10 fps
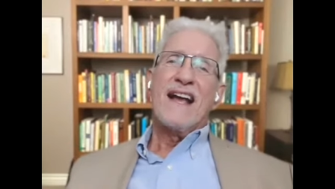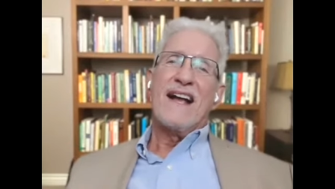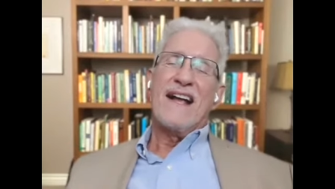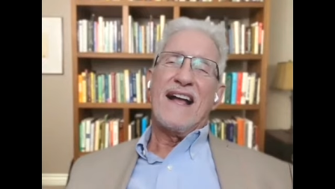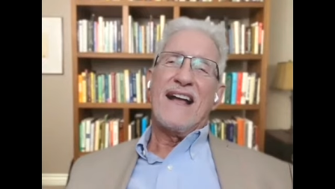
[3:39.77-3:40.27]

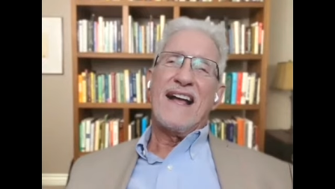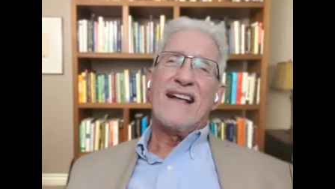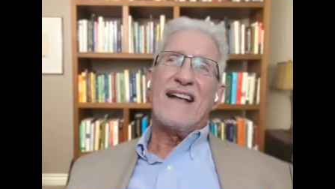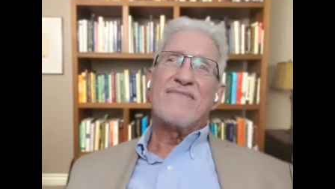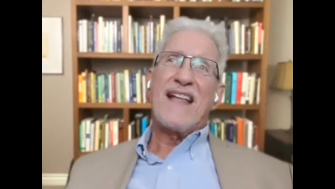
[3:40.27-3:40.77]
uh,
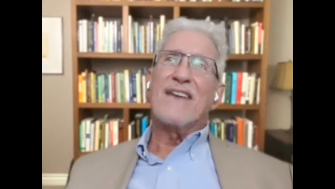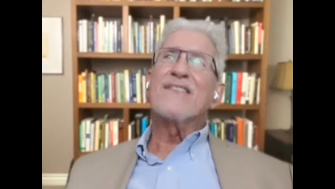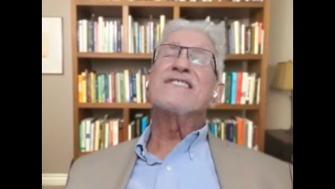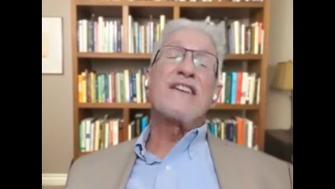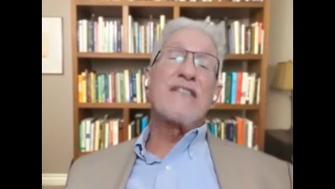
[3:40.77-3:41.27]
how
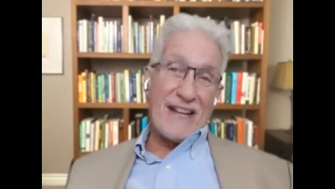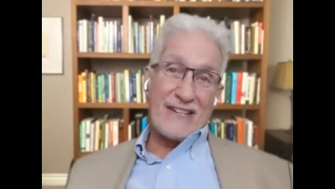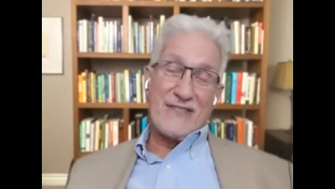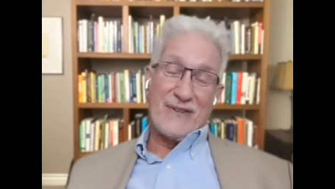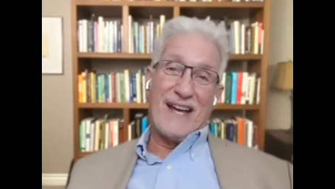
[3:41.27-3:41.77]
does it affect you?